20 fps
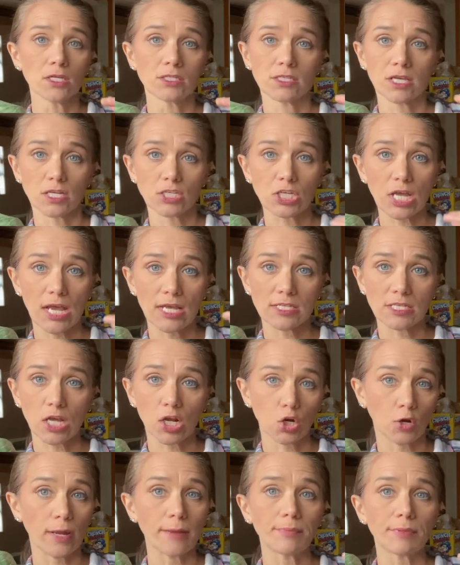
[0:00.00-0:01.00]
such as
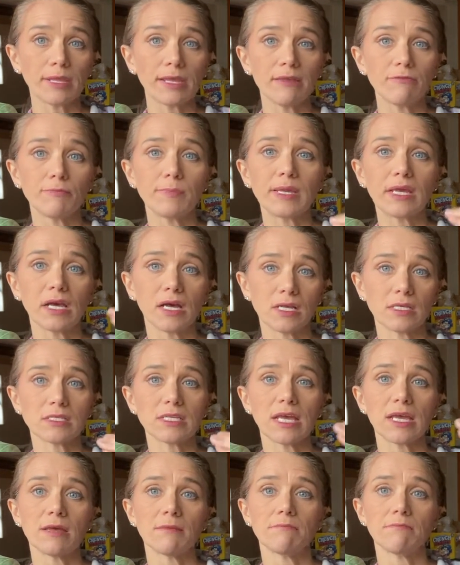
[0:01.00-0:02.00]
a grape leaf,
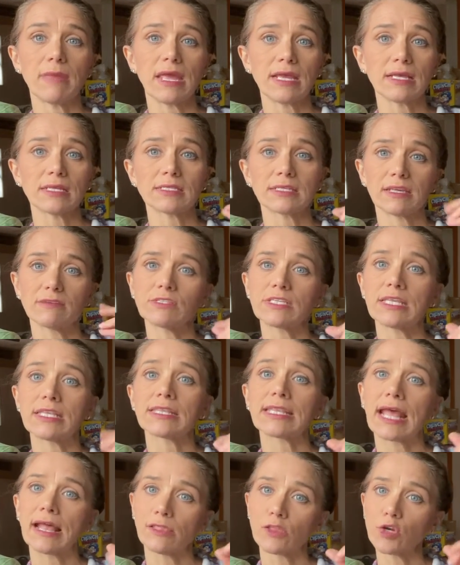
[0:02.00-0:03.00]
because it makes gives
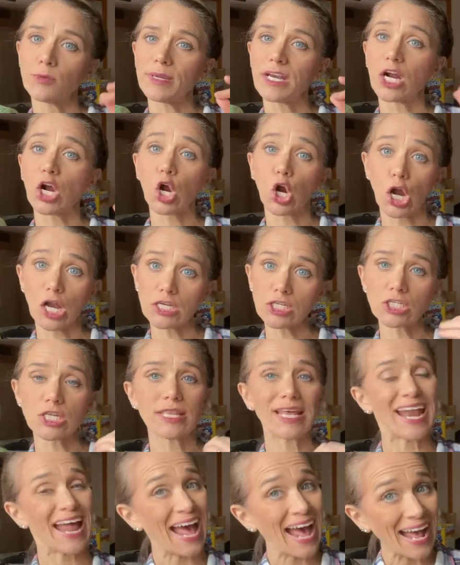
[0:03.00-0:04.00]
it that little bit of
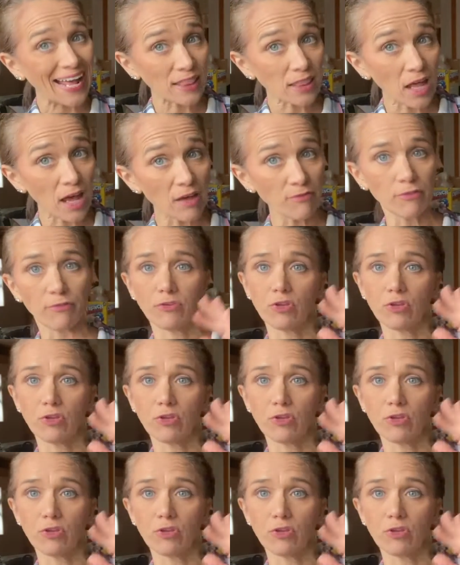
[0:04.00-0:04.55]
crunch that I love.